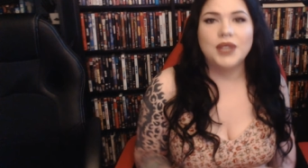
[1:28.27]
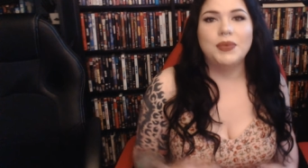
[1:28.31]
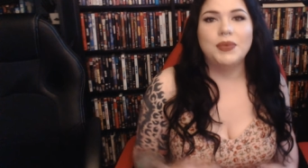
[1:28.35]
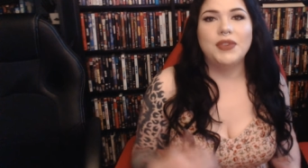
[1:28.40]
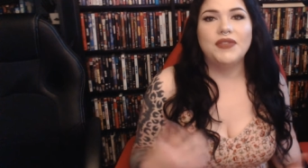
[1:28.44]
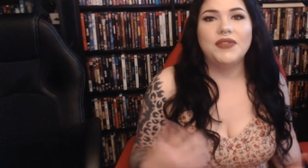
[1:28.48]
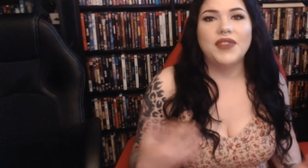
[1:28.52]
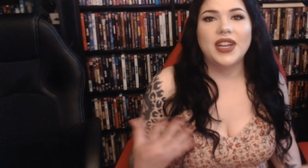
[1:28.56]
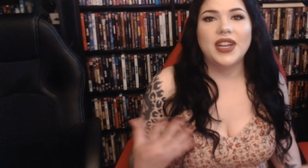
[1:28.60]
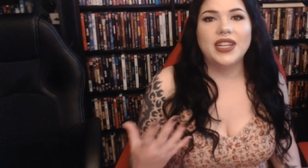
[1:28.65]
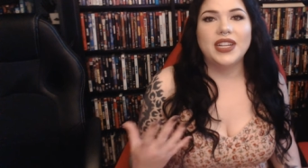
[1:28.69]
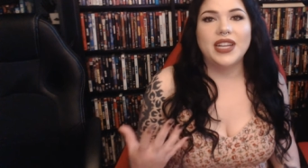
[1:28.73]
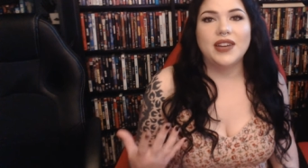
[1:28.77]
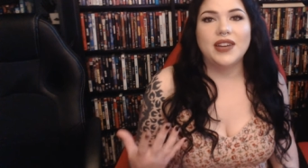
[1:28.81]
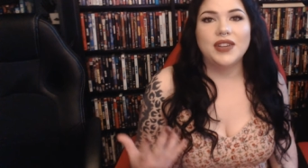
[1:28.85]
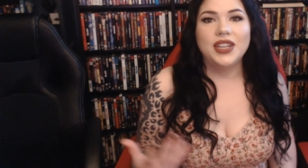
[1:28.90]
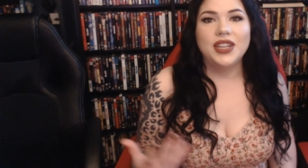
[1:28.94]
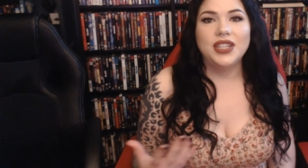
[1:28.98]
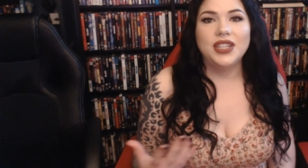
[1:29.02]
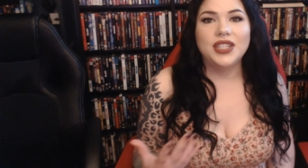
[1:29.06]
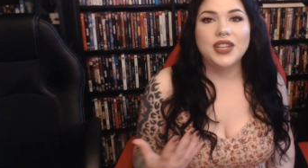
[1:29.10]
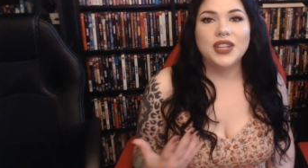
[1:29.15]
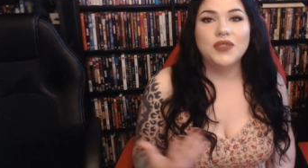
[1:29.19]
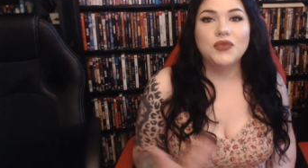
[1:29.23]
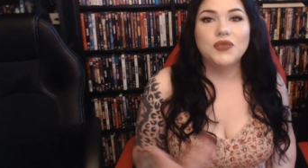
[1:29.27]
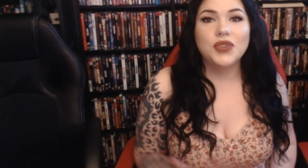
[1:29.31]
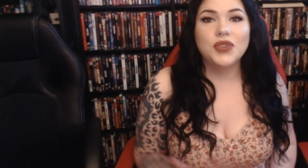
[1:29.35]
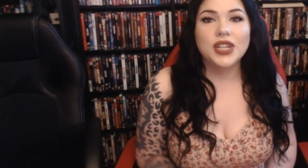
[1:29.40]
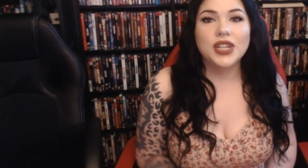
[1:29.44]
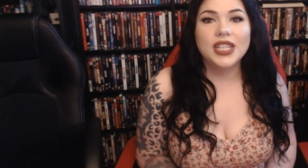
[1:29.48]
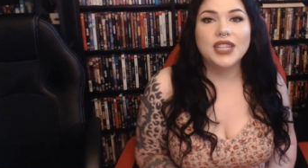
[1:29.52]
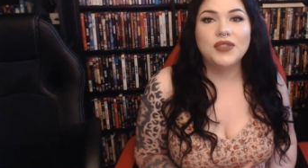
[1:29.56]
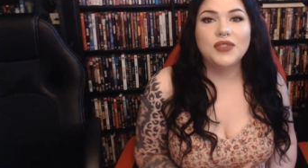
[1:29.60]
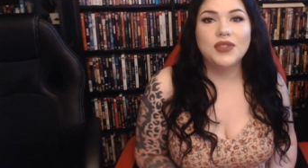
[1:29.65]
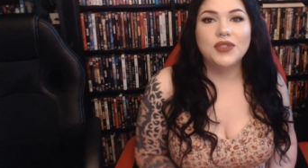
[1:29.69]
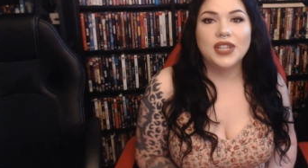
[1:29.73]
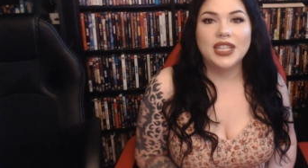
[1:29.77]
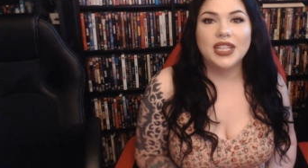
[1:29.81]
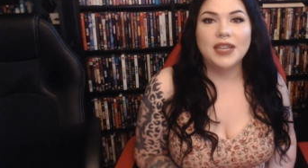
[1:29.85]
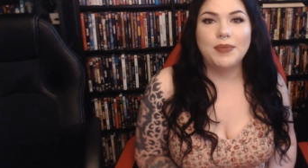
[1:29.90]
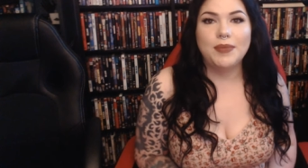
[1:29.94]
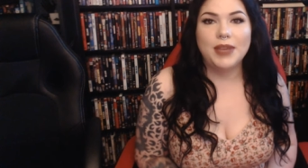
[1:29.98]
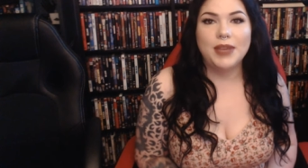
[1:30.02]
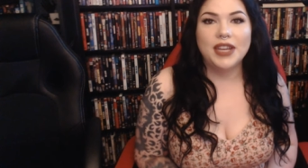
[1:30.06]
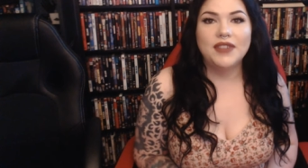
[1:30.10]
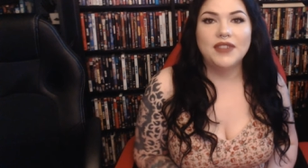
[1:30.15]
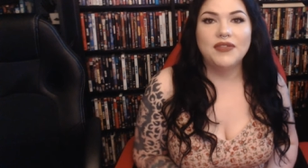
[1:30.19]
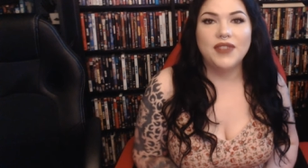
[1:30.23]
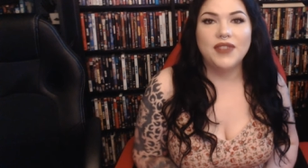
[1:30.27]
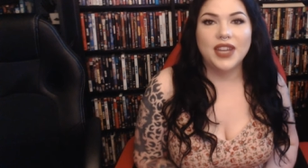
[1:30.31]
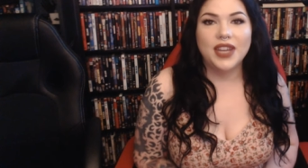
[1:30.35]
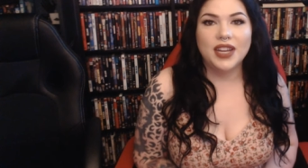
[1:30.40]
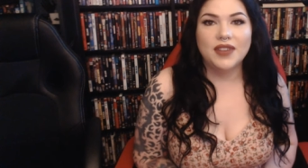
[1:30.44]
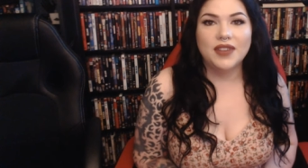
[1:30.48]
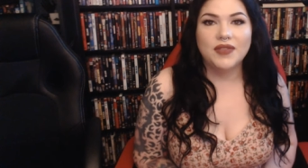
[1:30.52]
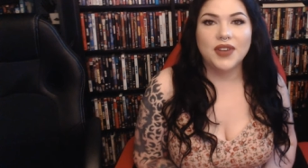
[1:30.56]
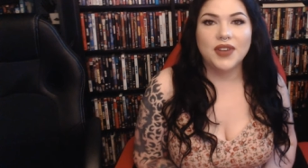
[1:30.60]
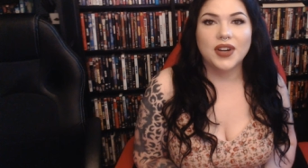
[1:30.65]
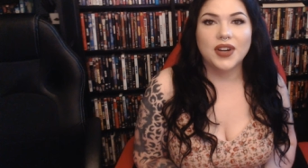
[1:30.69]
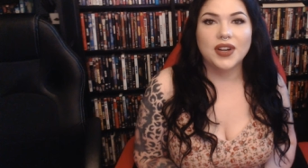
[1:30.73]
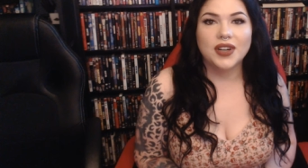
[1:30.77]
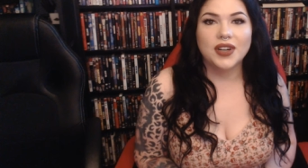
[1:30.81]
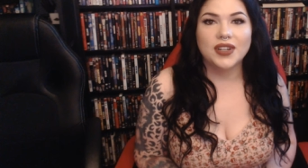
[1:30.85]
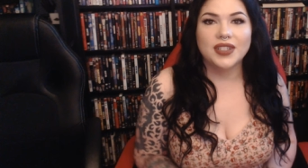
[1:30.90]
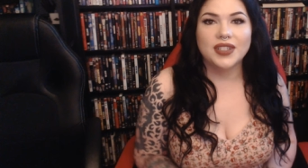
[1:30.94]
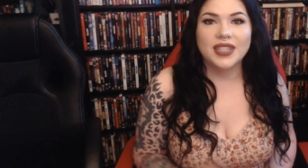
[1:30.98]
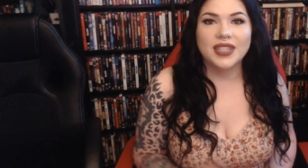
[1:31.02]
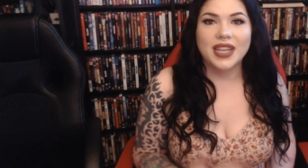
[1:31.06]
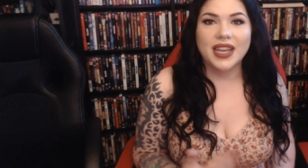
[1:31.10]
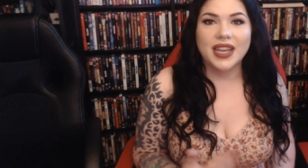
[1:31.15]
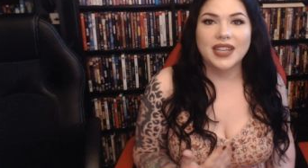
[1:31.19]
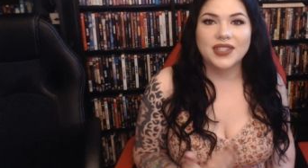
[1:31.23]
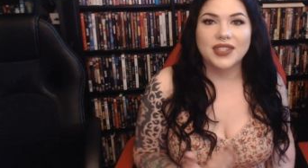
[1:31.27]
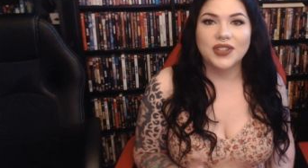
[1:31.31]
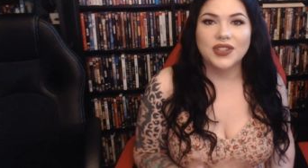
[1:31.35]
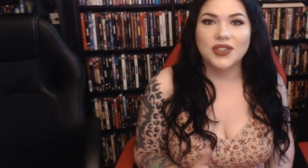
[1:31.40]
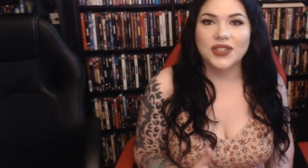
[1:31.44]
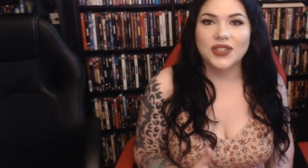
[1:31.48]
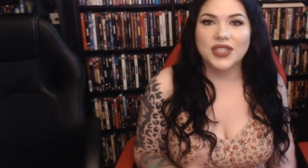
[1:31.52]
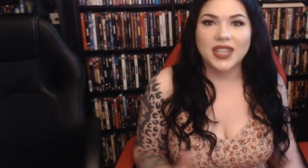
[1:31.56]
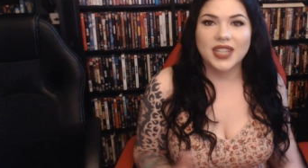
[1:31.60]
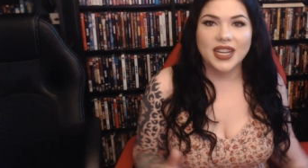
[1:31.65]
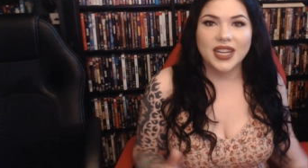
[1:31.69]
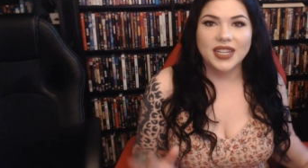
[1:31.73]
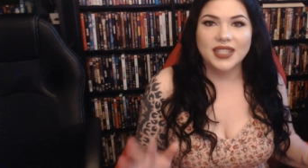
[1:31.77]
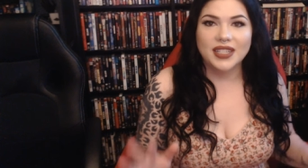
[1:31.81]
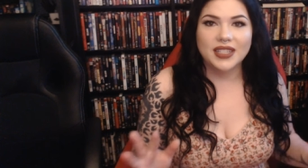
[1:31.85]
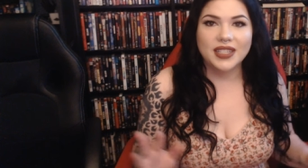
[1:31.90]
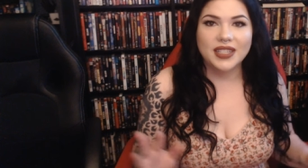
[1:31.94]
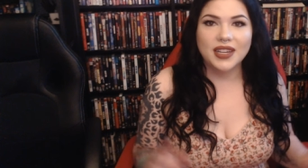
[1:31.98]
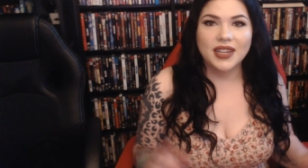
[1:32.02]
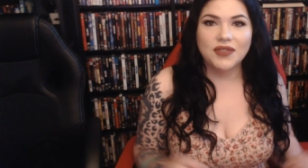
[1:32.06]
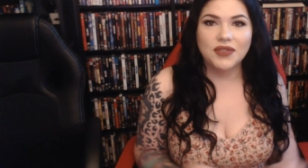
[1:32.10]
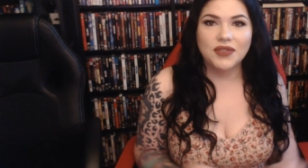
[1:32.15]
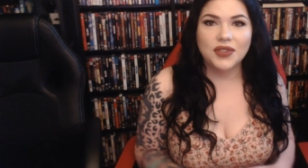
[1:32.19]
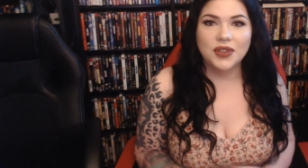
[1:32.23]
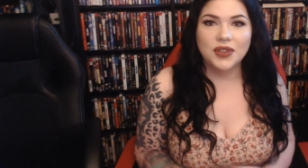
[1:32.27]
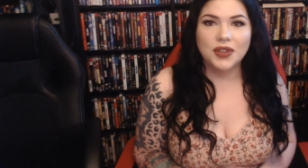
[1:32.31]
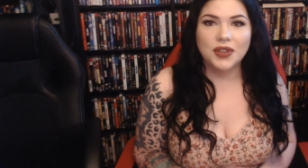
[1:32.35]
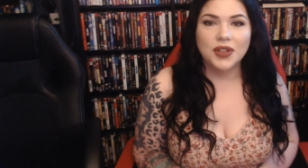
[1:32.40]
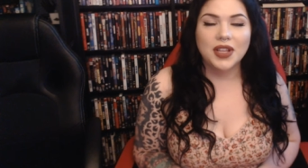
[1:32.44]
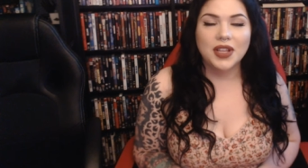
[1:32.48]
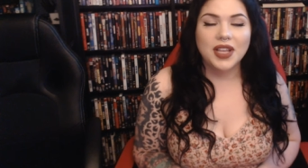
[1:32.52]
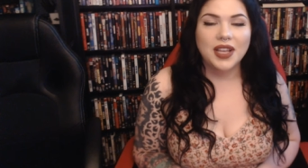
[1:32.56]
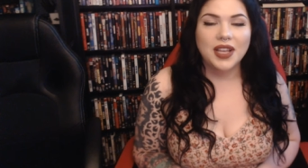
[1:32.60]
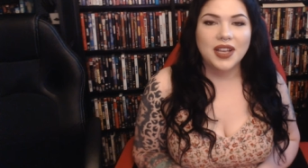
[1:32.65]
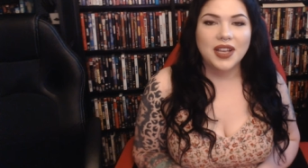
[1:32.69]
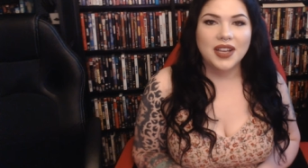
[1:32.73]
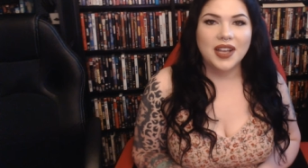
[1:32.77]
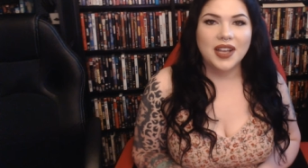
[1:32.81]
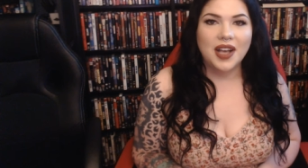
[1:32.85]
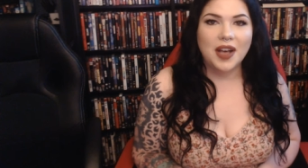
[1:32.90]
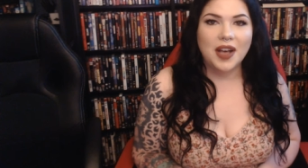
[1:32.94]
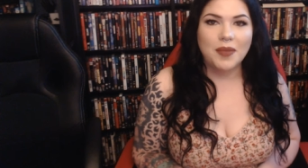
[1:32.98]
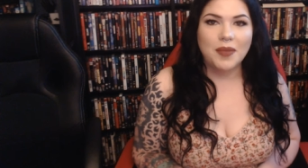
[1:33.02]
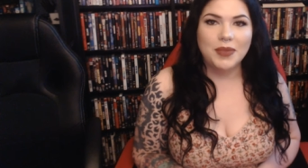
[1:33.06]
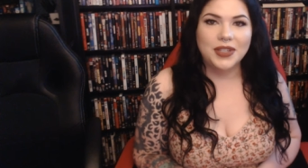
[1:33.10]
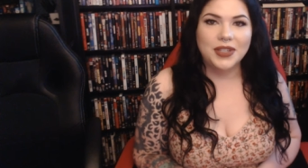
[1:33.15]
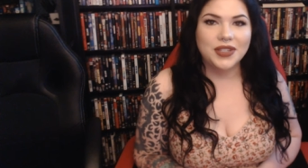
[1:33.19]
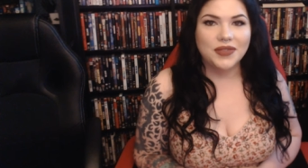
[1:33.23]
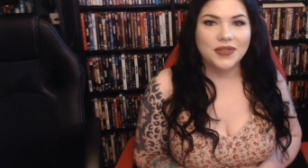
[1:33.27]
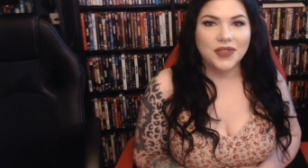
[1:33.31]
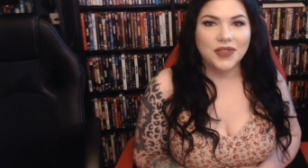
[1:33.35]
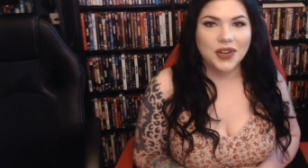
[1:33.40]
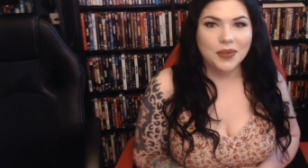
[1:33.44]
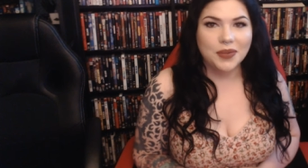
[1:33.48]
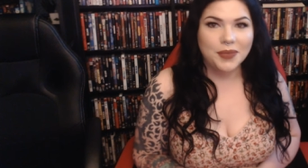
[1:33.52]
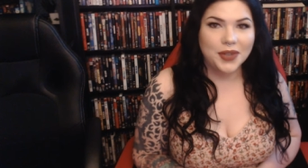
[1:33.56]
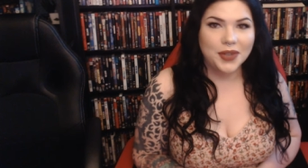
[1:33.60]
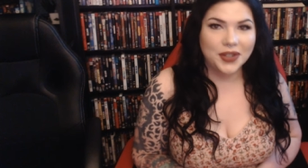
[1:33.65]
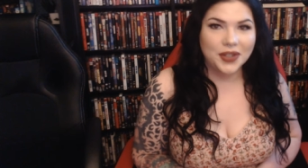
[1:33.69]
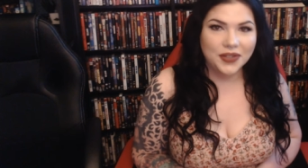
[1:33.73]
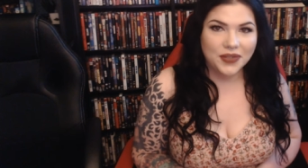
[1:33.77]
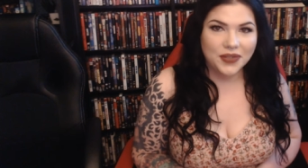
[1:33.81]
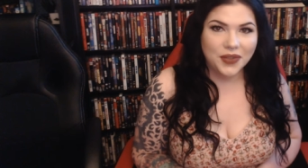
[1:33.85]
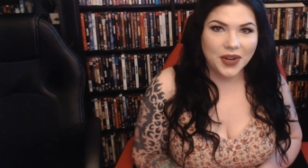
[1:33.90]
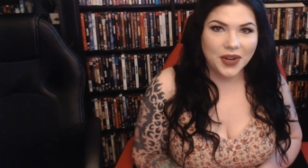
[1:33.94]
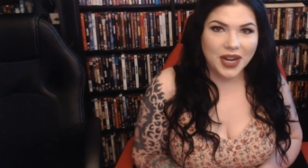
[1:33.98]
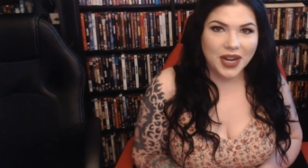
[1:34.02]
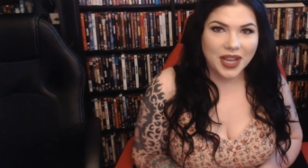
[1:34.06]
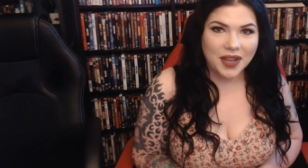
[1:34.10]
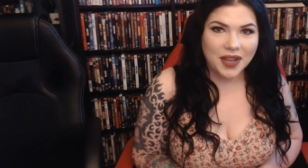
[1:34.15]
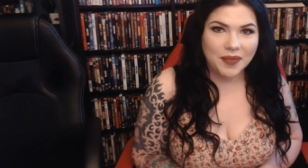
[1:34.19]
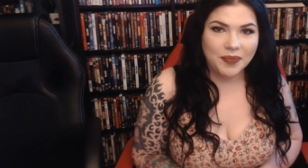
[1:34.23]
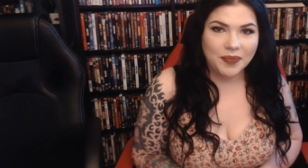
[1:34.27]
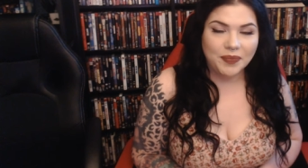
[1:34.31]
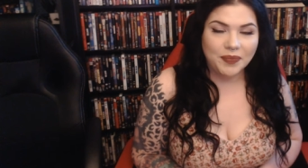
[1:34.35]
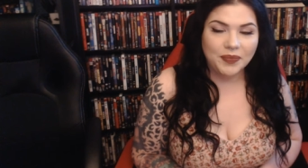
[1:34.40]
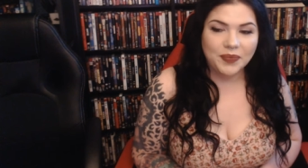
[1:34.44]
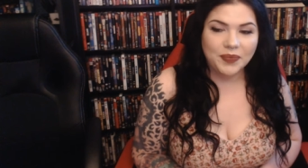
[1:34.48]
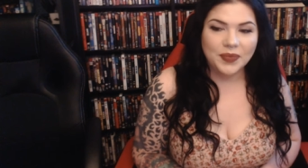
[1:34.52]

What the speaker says: We find out he's a really, really big fan of hers, has her sign several copies of her book for him.